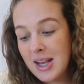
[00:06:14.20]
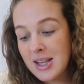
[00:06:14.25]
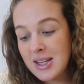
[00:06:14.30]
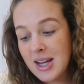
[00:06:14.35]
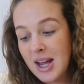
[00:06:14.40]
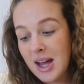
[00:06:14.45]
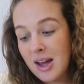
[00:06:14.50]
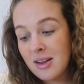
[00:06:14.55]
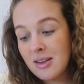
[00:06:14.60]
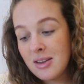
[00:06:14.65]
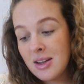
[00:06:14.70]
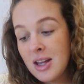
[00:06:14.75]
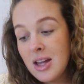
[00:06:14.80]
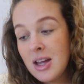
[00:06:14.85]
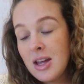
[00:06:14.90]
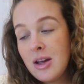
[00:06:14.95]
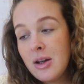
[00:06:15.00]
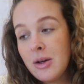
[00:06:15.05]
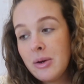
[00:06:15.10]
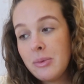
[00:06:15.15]
yeah,
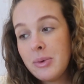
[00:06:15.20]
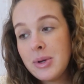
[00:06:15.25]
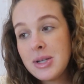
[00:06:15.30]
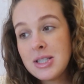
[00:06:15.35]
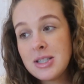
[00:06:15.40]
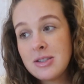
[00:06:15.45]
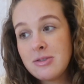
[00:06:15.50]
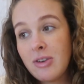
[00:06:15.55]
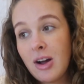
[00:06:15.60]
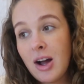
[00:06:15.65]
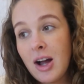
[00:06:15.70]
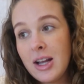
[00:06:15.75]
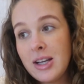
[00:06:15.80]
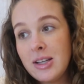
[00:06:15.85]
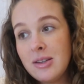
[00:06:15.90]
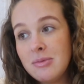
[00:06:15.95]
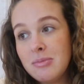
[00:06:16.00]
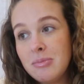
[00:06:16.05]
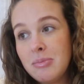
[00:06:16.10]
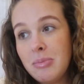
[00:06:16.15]
which is
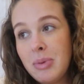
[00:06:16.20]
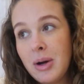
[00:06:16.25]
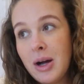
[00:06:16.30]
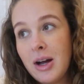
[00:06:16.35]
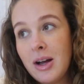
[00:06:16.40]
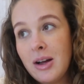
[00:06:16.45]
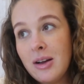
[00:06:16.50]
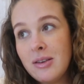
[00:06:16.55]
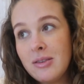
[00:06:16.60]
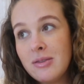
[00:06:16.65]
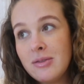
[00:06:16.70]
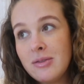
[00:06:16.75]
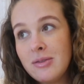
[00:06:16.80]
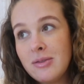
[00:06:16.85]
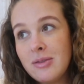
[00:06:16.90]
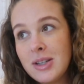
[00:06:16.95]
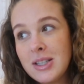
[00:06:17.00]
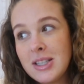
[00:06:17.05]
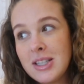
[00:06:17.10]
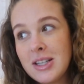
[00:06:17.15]
fine, but
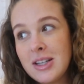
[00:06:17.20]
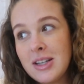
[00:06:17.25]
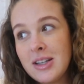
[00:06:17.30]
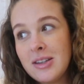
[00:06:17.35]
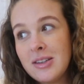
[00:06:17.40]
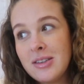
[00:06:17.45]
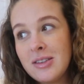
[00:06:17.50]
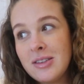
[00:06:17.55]
I don't know,